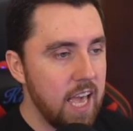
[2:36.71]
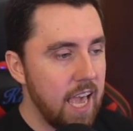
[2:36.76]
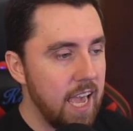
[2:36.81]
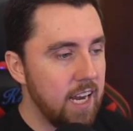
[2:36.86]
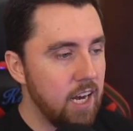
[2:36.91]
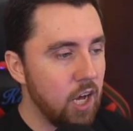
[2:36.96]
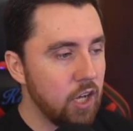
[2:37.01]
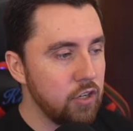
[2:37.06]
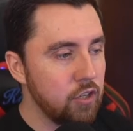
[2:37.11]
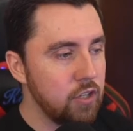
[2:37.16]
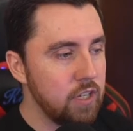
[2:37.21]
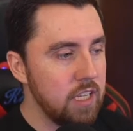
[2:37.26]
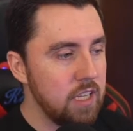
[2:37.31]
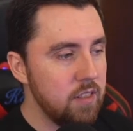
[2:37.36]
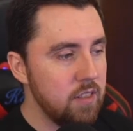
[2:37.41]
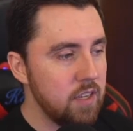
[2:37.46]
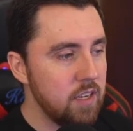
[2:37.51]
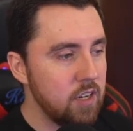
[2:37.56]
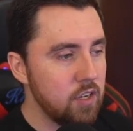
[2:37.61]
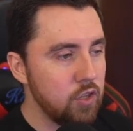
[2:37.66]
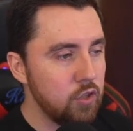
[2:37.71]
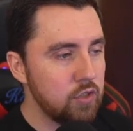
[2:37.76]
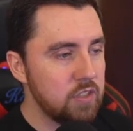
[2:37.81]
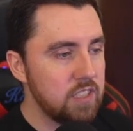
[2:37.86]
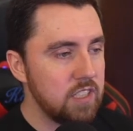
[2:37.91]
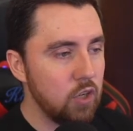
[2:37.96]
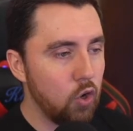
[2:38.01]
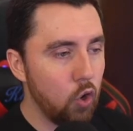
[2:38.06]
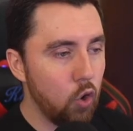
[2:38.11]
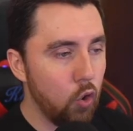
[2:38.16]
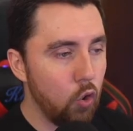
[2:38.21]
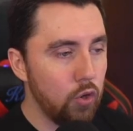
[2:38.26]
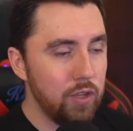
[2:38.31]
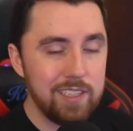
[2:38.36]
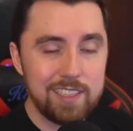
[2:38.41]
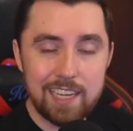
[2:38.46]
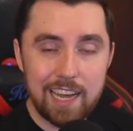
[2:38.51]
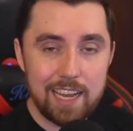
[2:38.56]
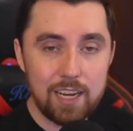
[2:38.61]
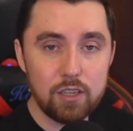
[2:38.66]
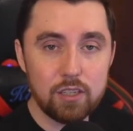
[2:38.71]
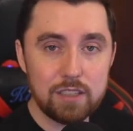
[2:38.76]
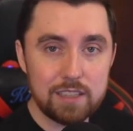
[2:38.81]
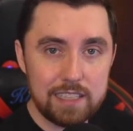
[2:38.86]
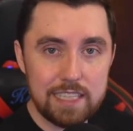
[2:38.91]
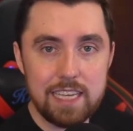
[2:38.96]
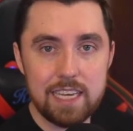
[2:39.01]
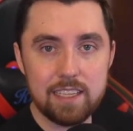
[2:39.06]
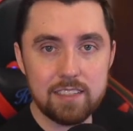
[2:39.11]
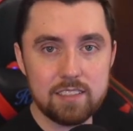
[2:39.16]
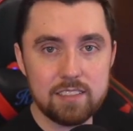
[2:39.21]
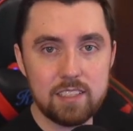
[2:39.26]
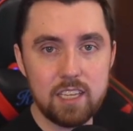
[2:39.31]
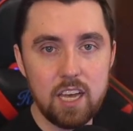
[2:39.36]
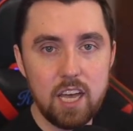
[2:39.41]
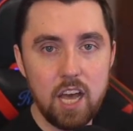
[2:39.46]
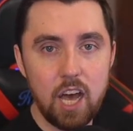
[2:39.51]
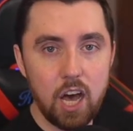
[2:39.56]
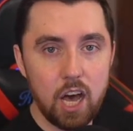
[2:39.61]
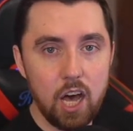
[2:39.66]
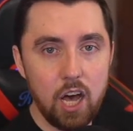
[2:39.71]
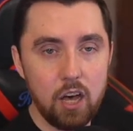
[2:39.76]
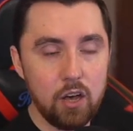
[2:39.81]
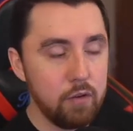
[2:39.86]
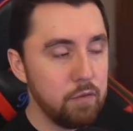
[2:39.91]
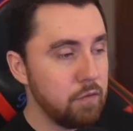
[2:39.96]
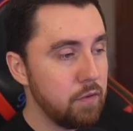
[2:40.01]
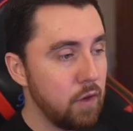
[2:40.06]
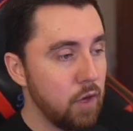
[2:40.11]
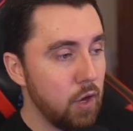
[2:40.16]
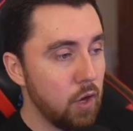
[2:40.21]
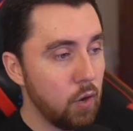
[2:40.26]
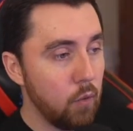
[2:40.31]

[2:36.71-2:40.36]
and underneath here you'll see a whole entire list of